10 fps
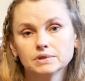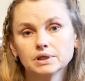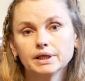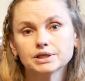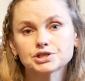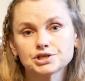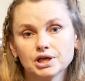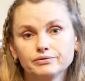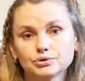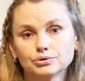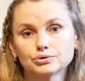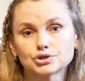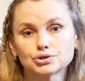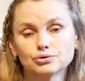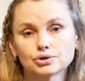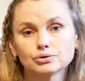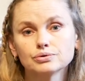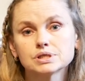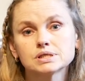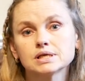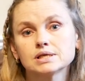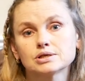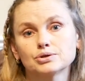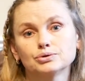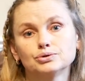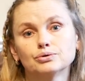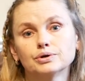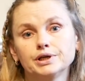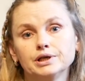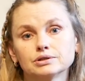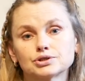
Like shave your dog short or scissor your dog real